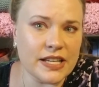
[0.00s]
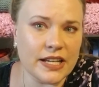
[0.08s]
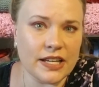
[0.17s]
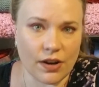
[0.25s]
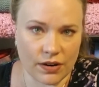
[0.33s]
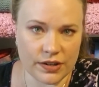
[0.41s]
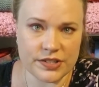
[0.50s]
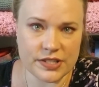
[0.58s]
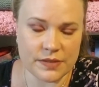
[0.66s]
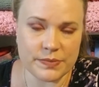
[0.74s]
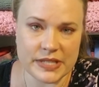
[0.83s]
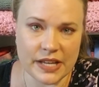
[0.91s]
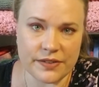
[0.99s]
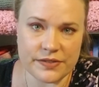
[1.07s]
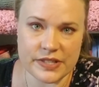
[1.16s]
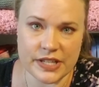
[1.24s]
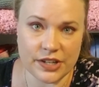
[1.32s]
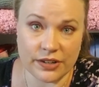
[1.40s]
yarns
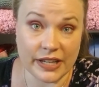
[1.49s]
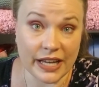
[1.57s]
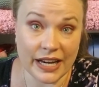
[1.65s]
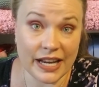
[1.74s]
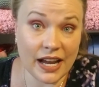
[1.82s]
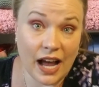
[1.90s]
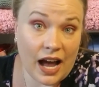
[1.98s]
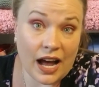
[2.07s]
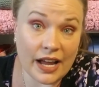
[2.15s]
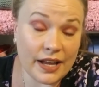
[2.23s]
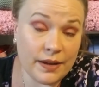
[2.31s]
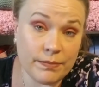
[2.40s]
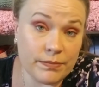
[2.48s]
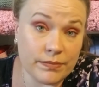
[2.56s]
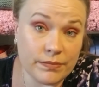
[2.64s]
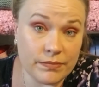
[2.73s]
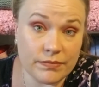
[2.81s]
themselves that you're getting, I'm